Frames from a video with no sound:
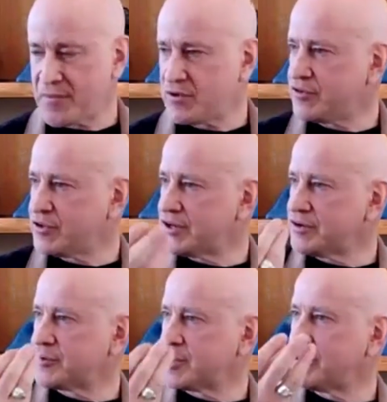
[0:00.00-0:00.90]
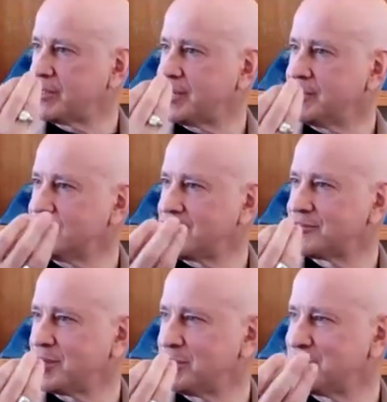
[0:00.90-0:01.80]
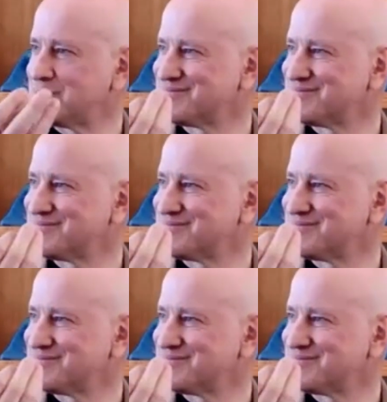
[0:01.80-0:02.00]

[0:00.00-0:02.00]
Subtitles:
Do you feel how you're separate and you're not separate?